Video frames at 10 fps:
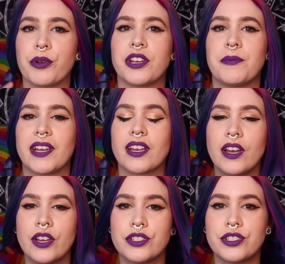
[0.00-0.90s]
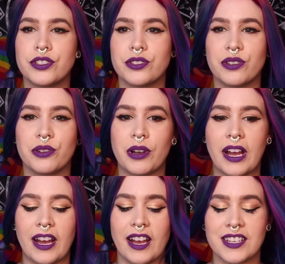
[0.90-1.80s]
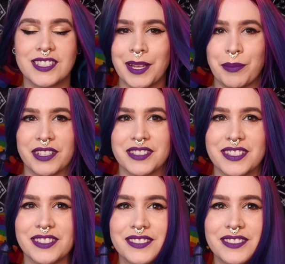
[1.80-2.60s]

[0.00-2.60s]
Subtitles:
gonna make two side buns.